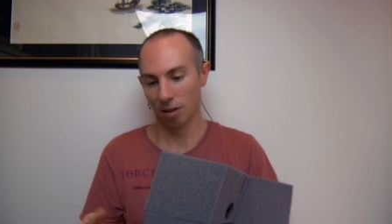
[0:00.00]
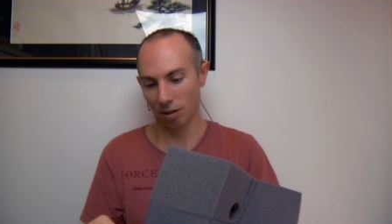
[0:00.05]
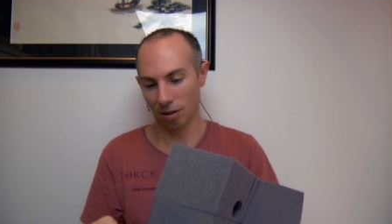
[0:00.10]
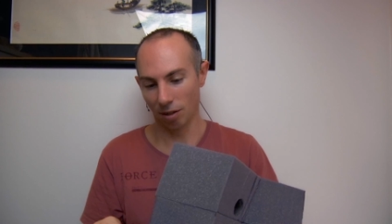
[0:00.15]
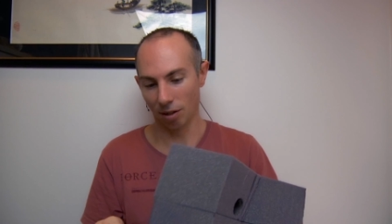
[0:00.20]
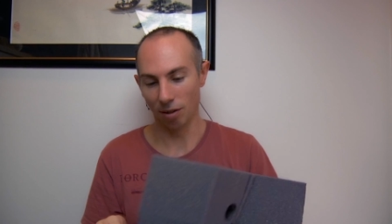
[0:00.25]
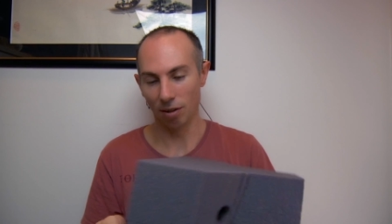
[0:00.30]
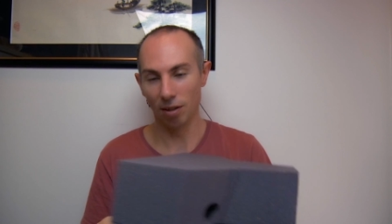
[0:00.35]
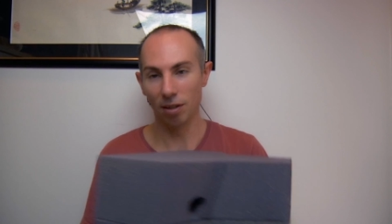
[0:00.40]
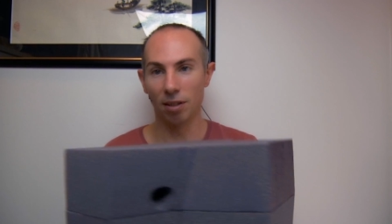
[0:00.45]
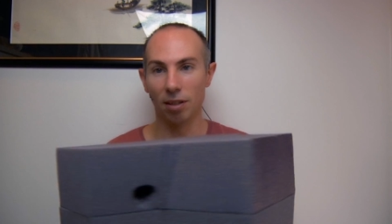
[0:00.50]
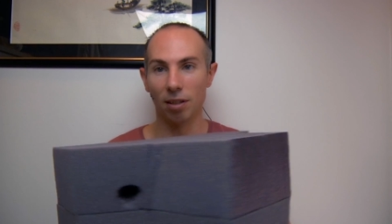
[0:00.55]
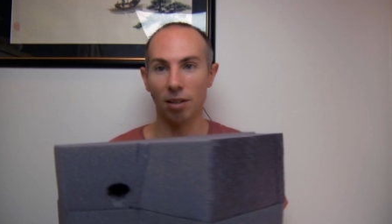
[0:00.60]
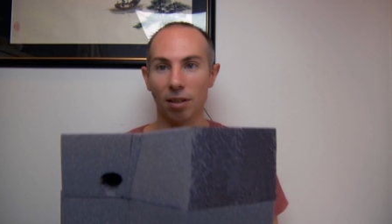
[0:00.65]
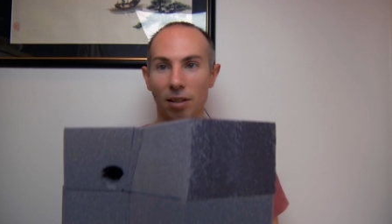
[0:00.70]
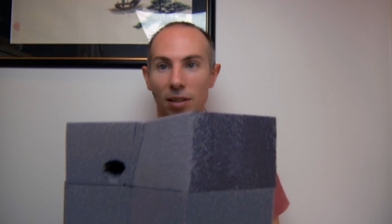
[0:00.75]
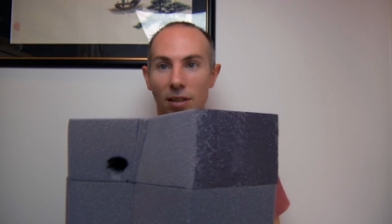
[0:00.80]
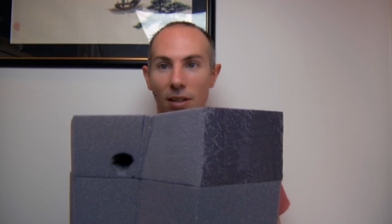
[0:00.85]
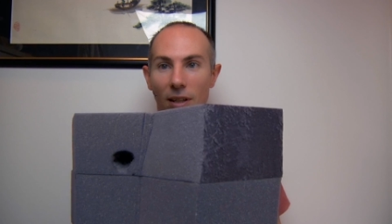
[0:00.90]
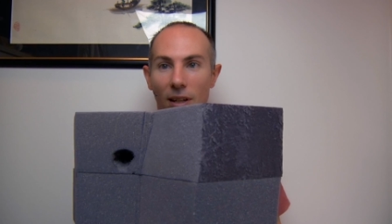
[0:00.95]
So this
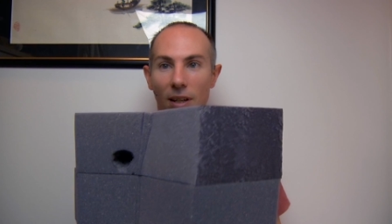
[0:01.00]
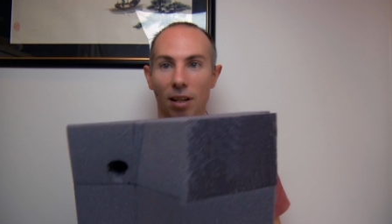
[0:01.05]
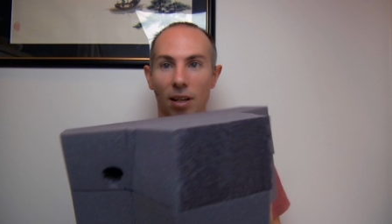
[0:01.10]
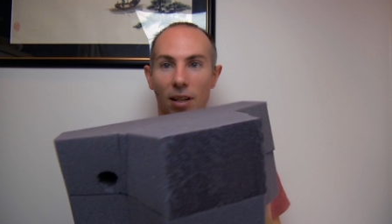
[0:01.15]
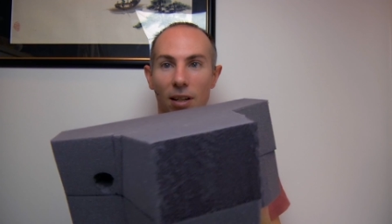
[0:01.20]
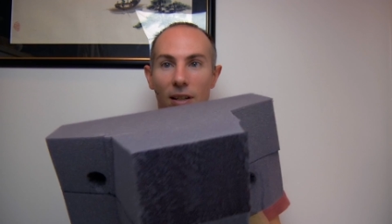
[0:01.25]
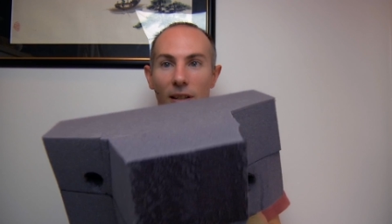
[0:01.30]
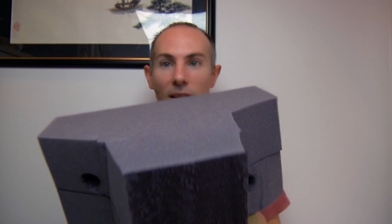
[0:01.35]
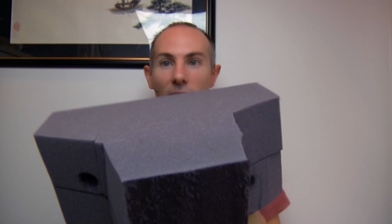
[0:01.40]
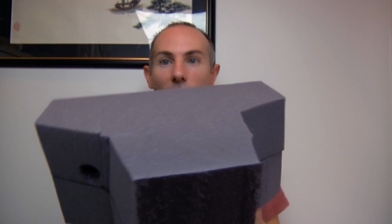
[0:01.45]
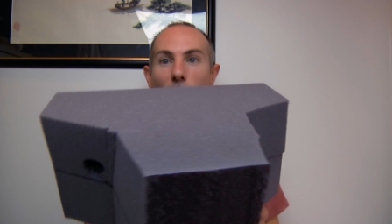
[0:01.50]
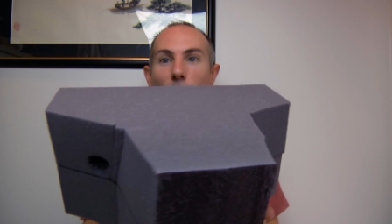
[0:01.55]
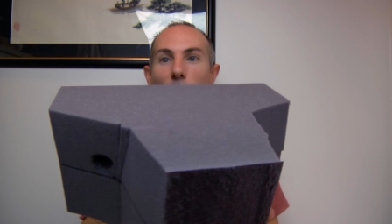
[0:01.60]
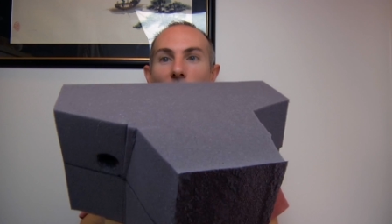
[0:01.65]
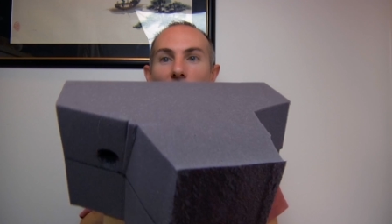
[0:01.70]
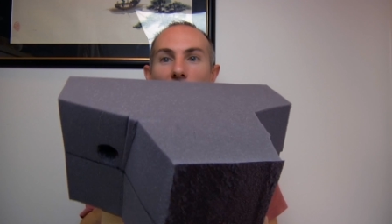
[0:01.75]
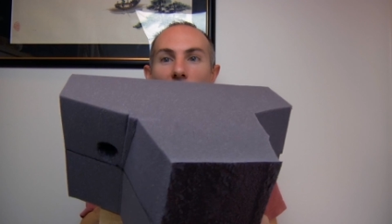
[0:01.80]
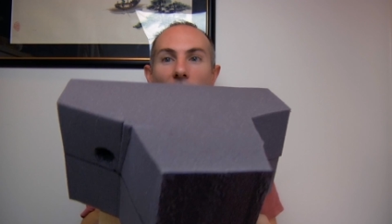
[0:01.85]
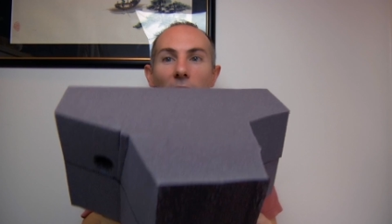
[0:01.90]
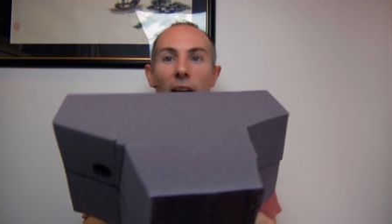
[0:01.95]
is
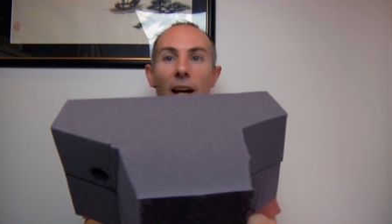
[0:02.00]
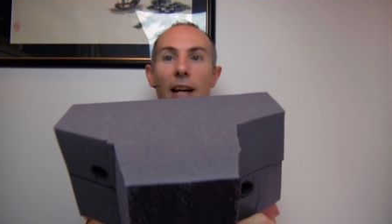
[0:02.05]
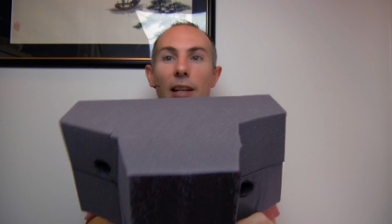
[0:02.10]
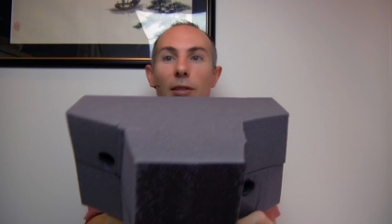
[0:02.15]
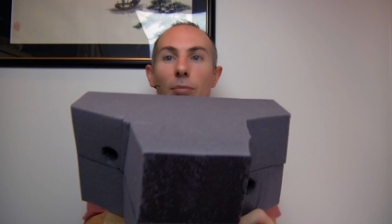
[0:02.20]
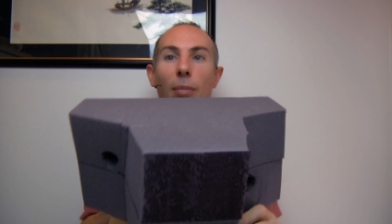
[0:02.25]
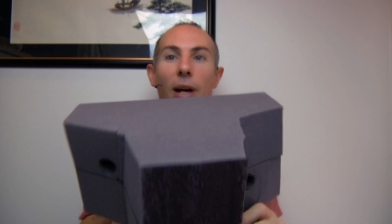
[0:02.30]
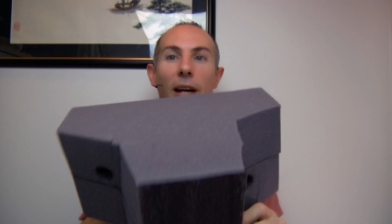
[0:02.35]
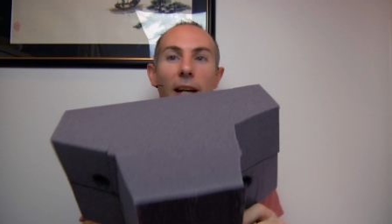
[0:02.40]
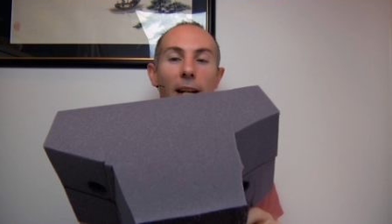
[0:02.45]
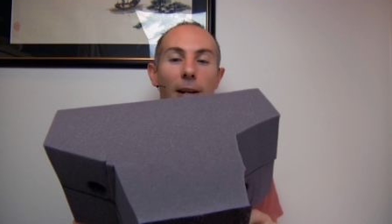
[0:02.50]
something that I had made